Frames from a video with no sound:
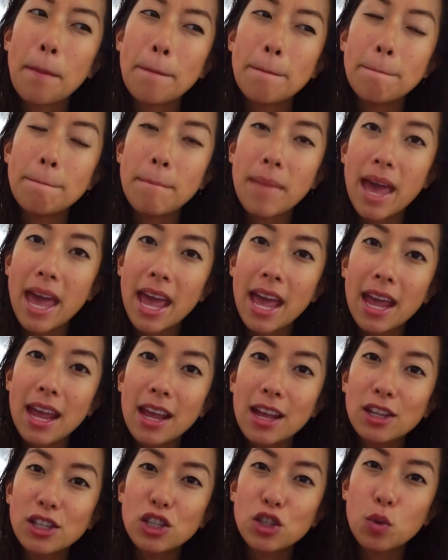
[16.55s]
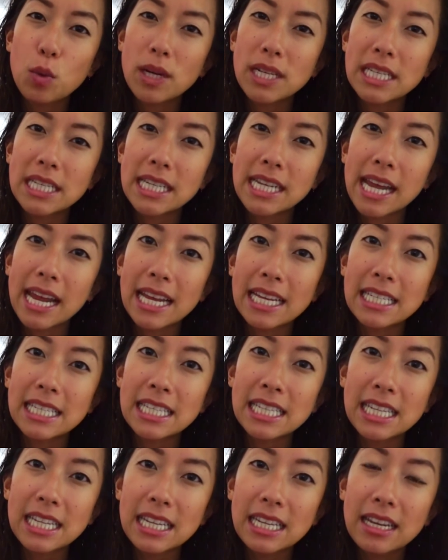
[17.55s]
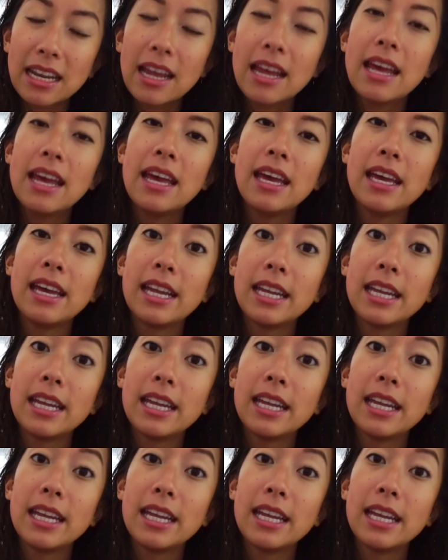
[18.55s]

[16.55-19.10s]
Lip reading: May 2018.